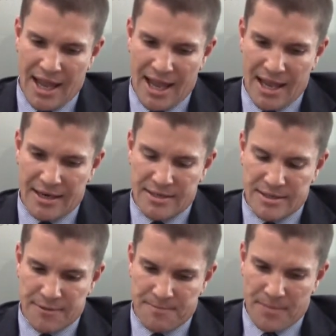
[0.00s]

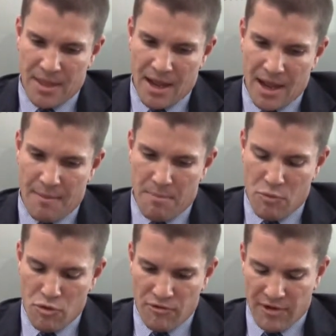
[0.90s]
And um,
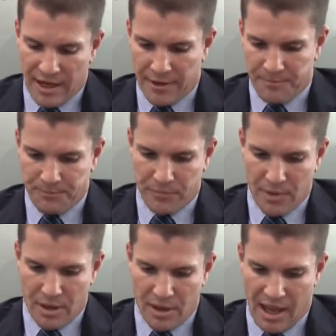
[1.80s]
moving
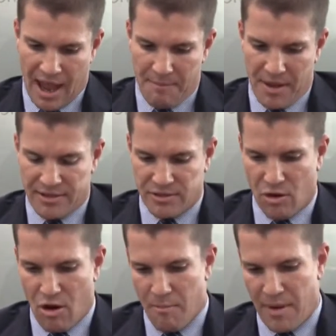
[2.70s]
capex
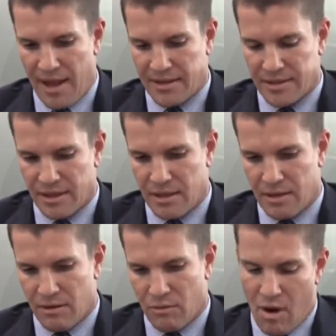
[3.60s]
to opex,
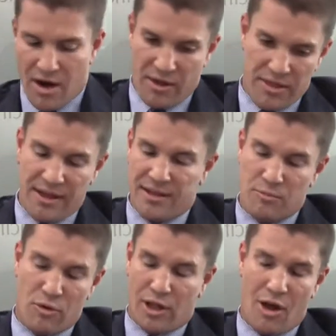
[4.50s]
one I think
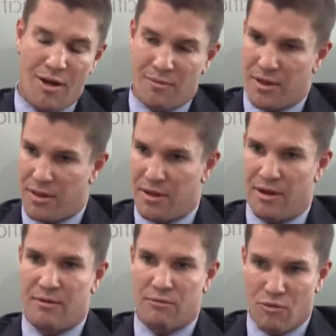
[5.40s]
is more aligned with
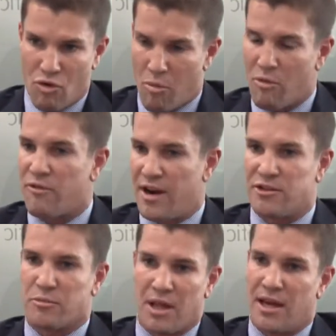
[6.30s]
the normal
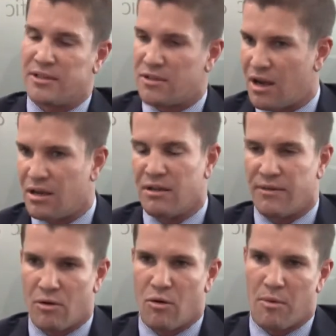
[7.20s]
financial planning cycle
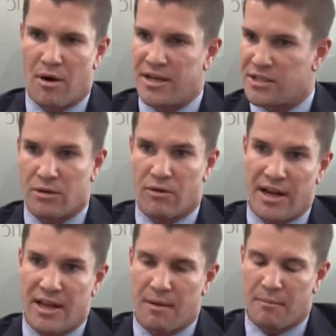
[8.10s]
of a corporation or
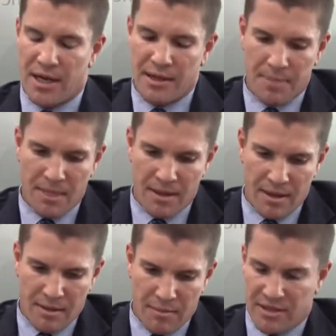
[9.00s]
any company
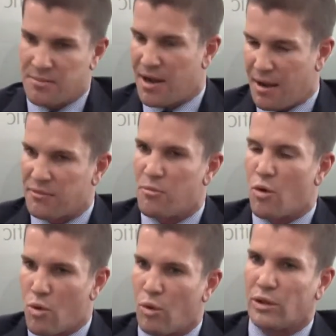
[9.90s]
because it becomes
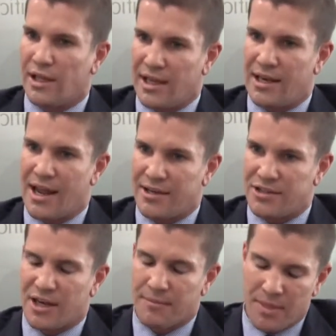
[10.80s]
more quarterly in
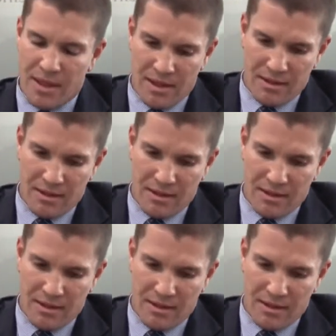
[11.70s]
nature